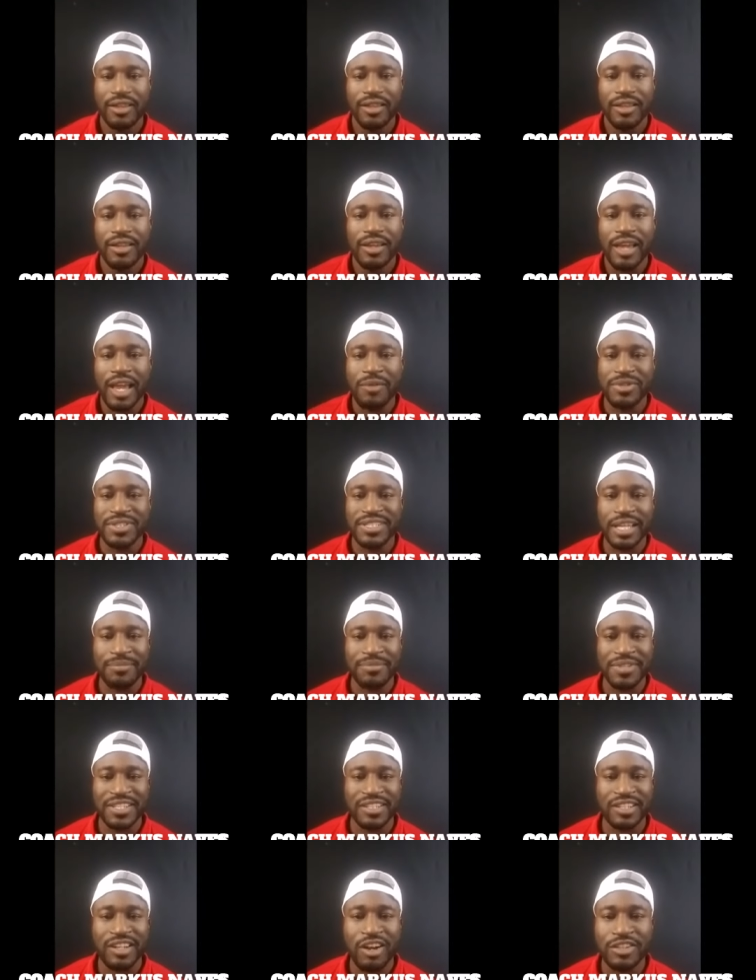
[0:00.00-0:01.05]
Hey, what's up?
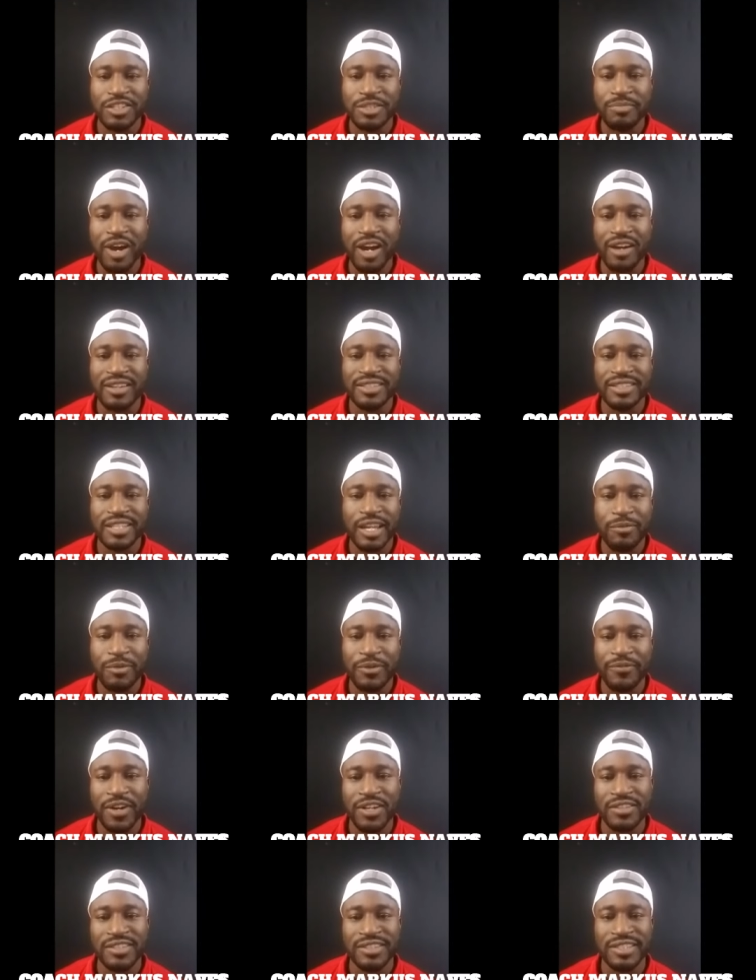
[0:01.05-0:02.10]
This is Coach Markus here
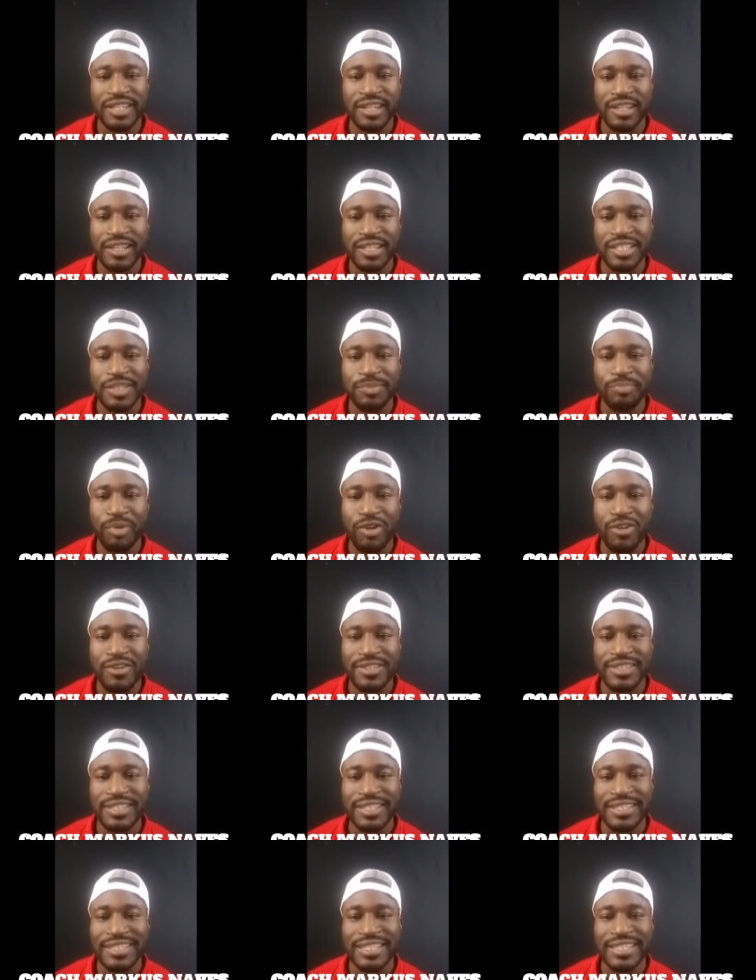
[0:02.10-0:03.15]
with Versatility
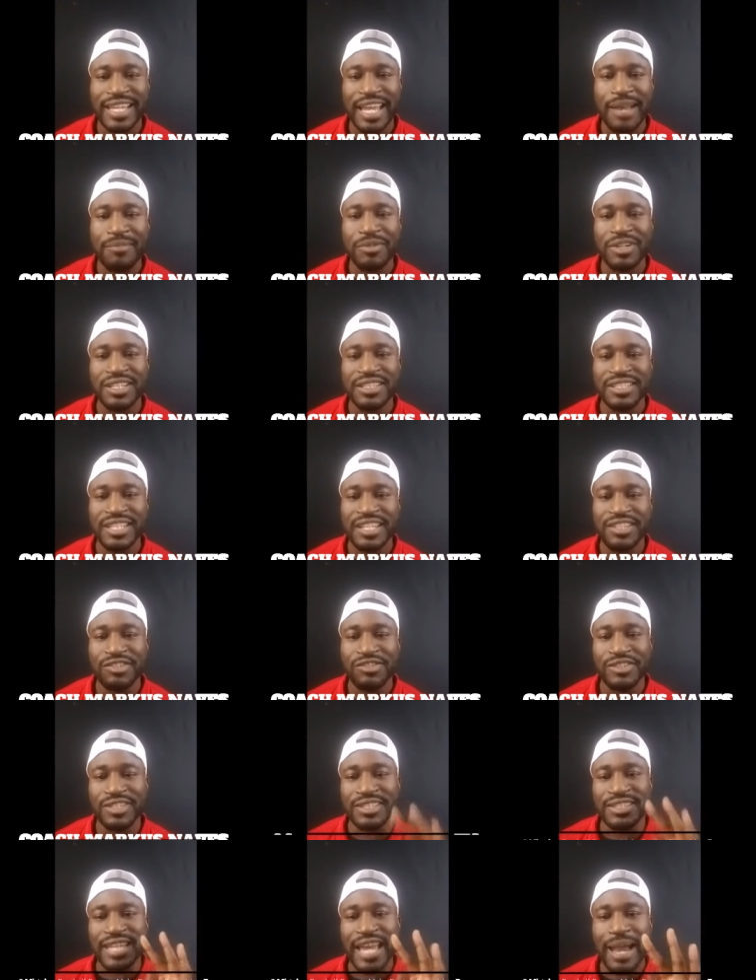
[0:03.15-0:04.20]
Sports, and today I'm going to teach you
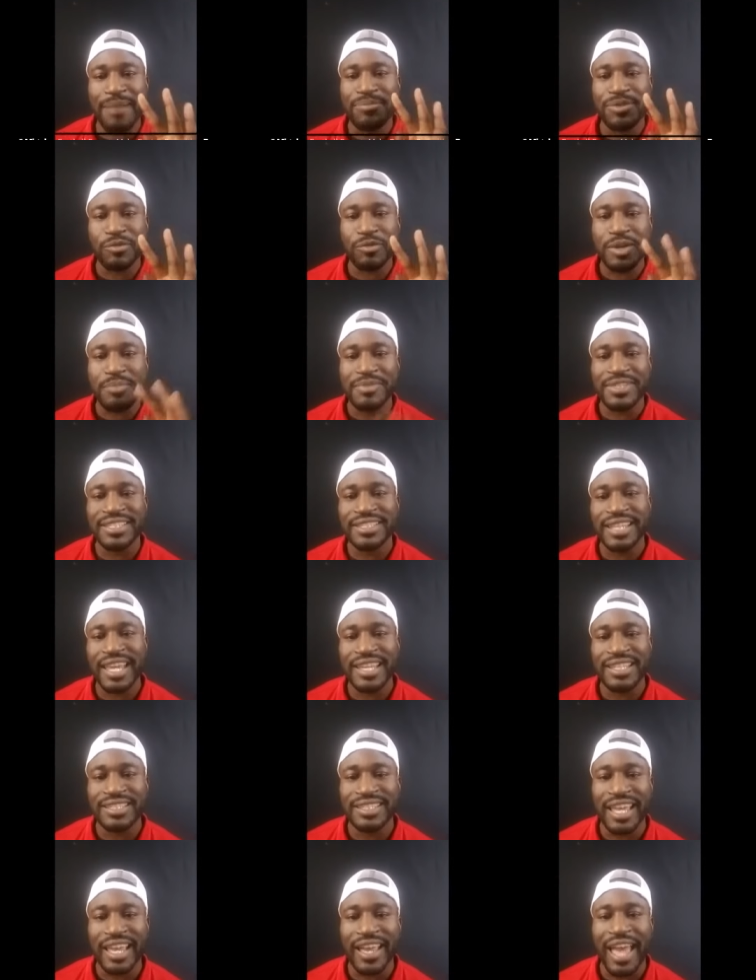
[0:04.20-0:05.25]
the top three
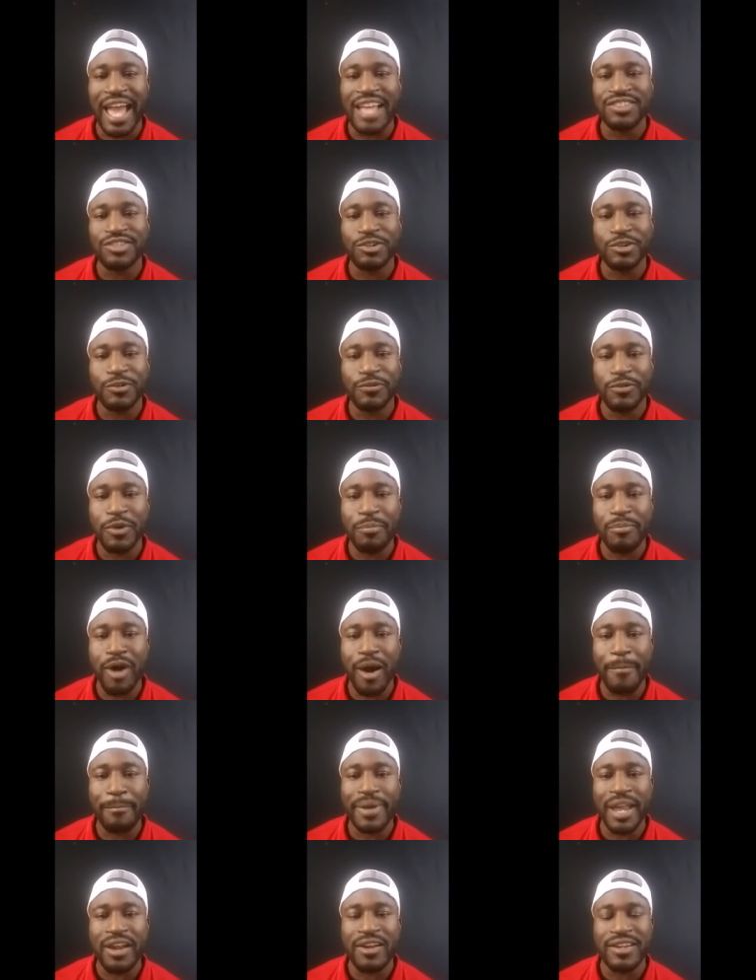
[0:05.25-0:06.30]
mistakes that high school football
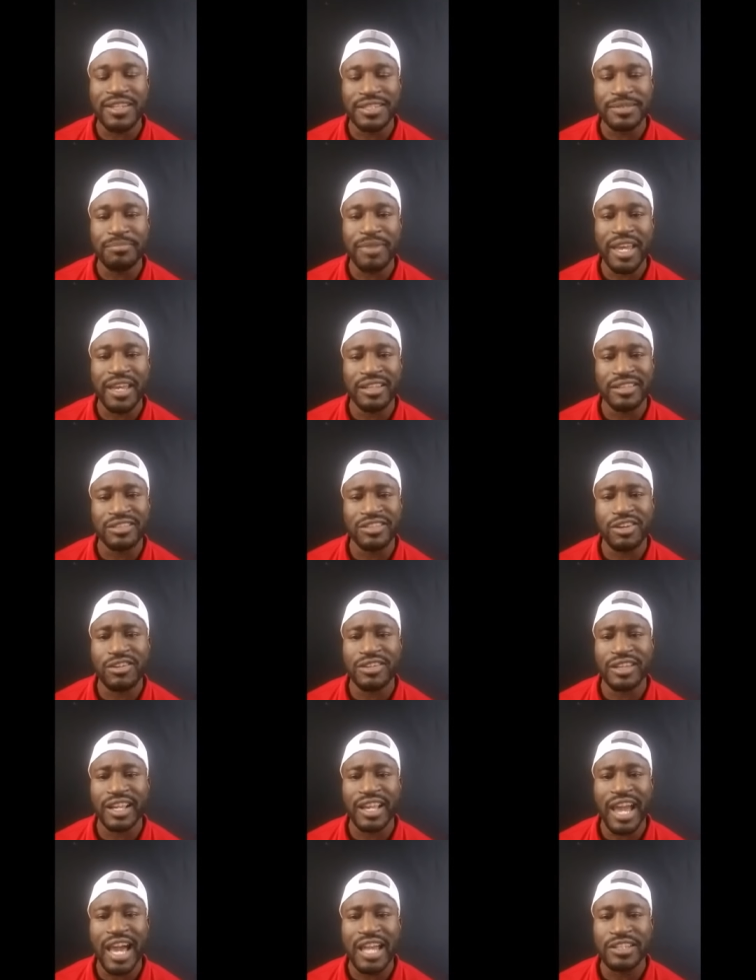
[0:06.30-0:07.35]
parents make during
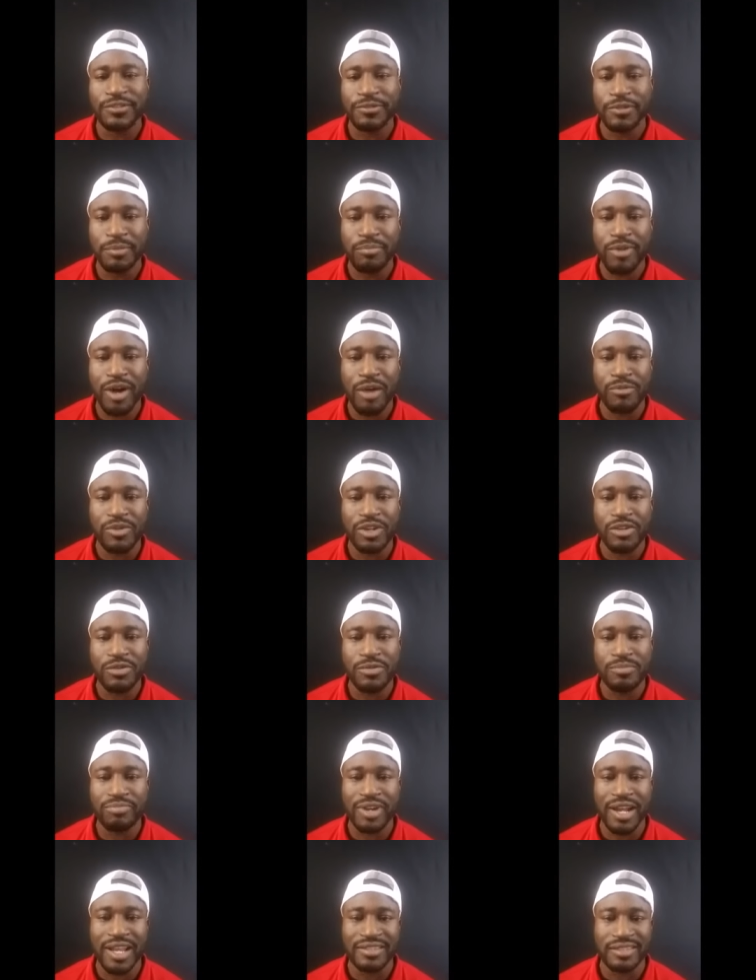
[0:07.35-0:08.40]
the college football recruiting
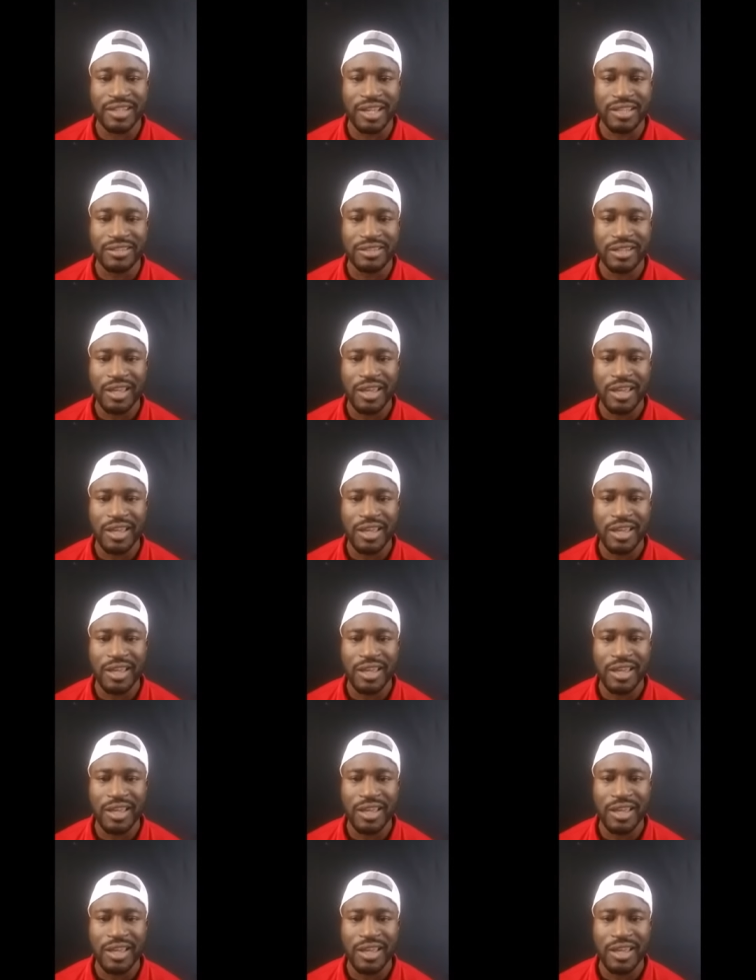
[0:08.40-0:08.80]
process.